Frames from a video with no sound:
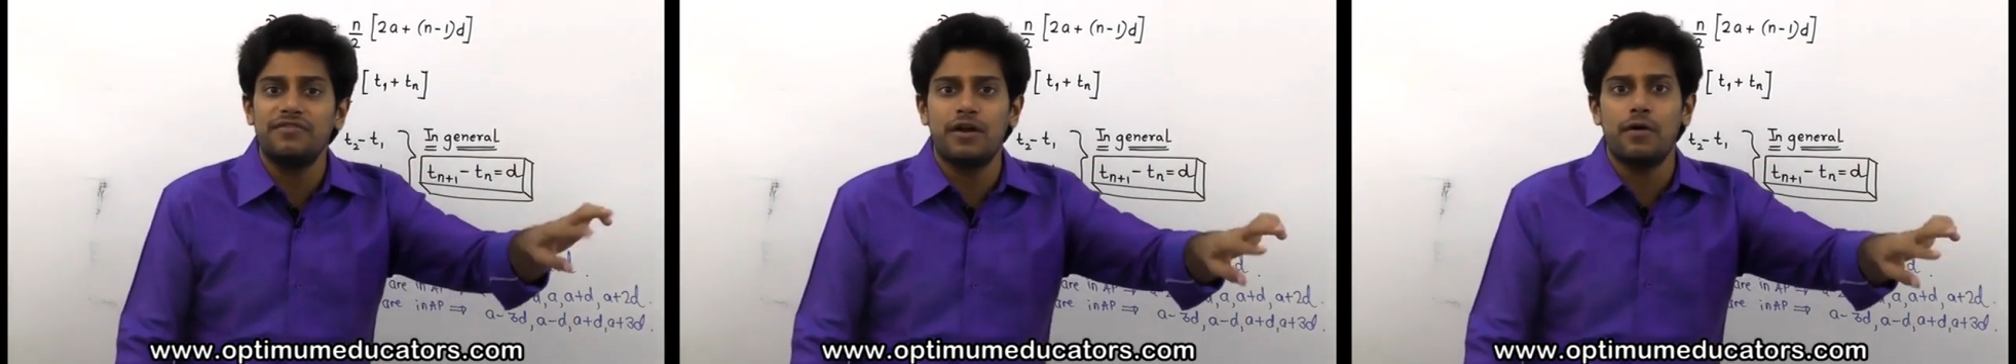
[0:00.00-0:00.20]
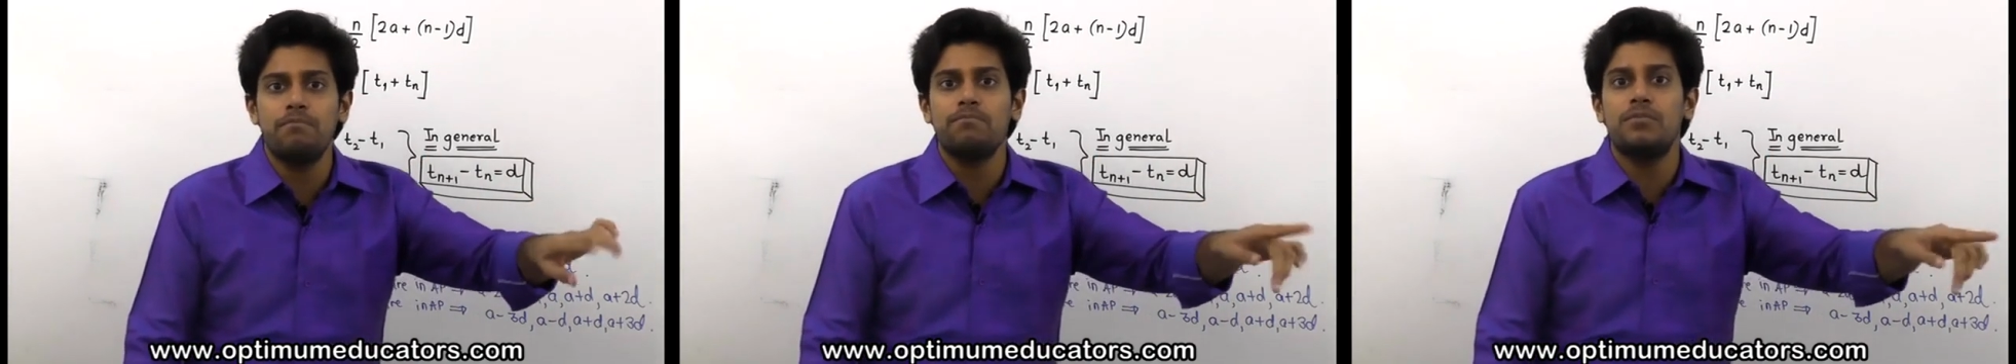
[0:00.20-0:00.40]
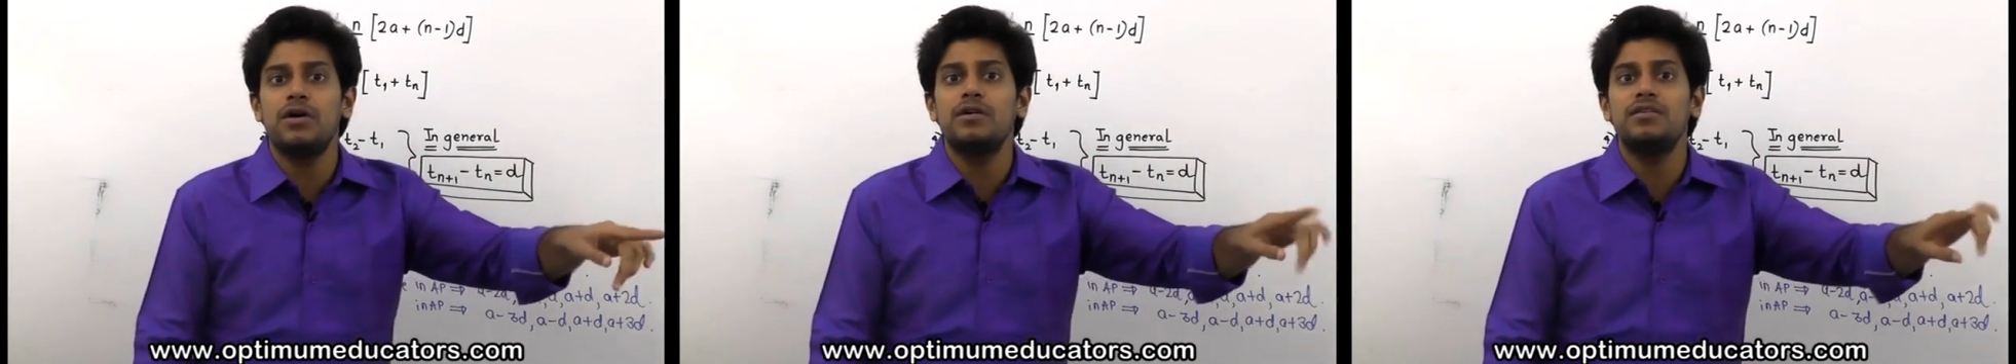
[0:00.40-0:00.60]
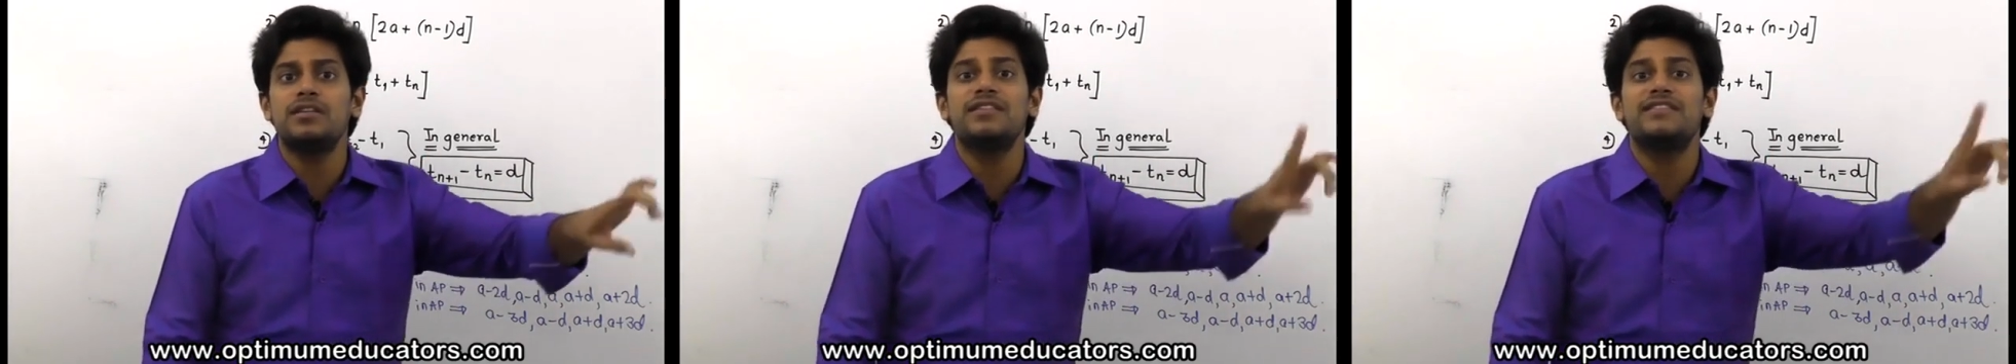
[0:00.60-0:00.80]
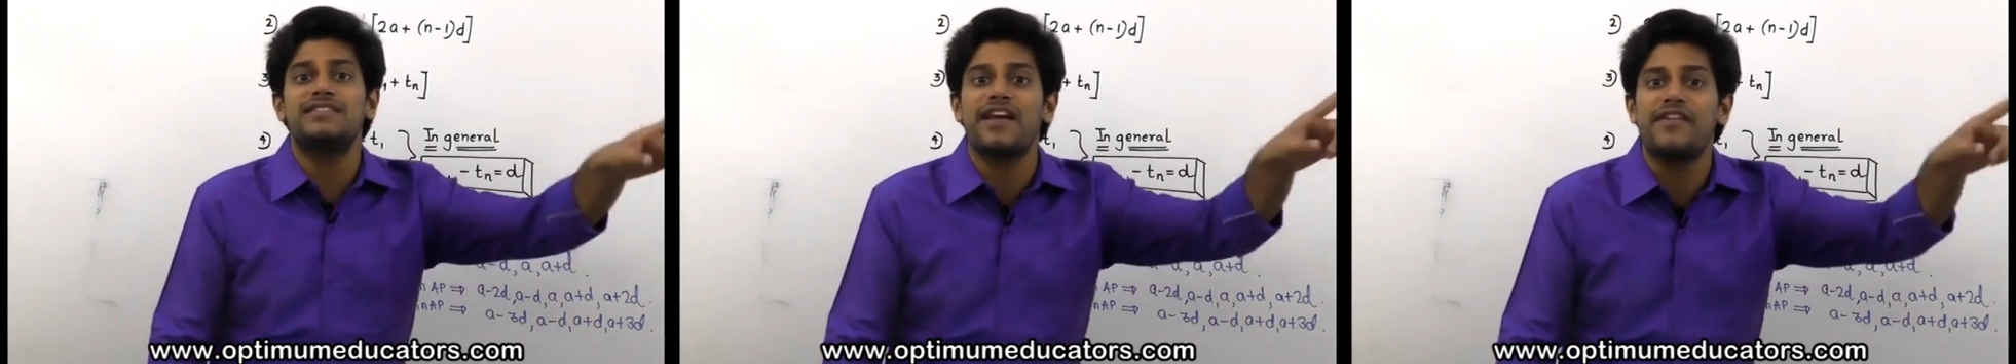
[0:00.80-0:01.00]
numbers
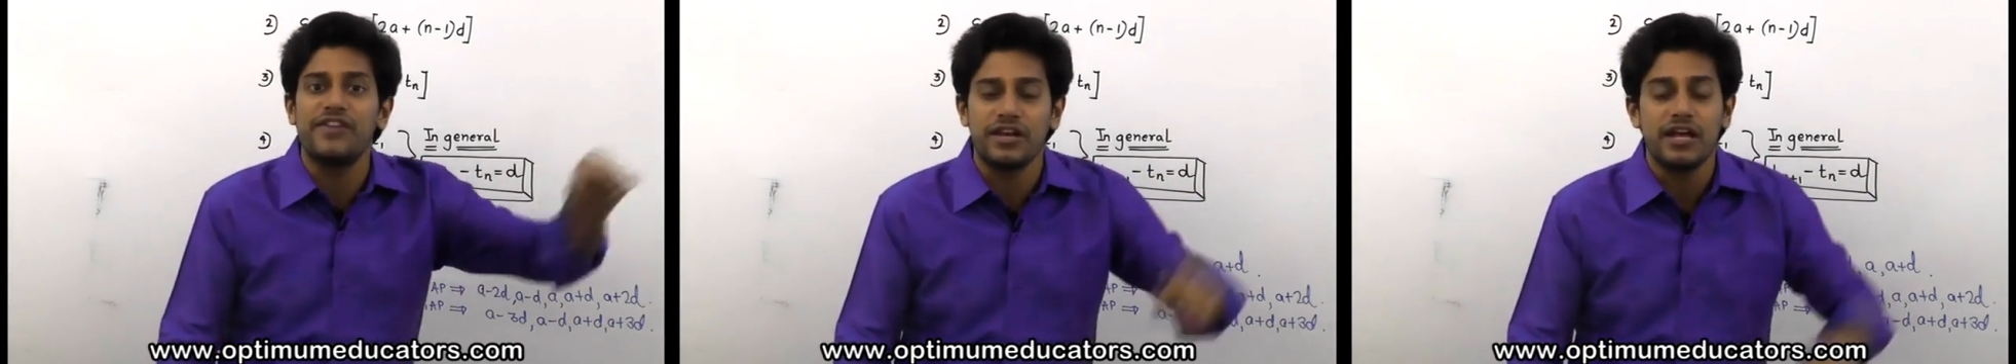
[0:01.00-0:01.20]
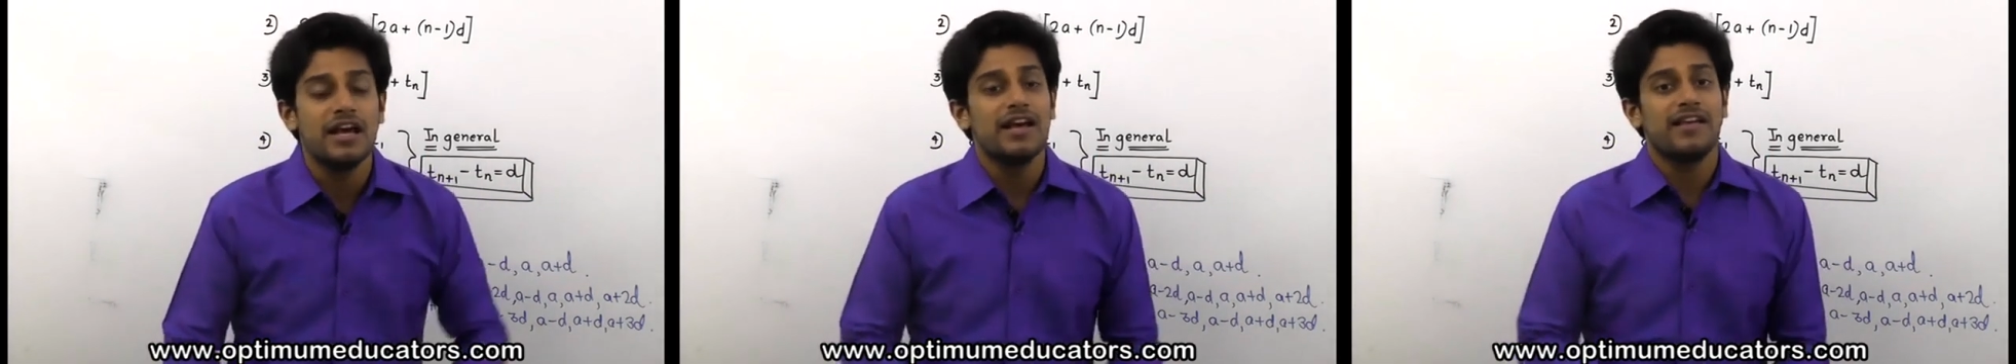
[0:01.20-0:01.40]
is 7.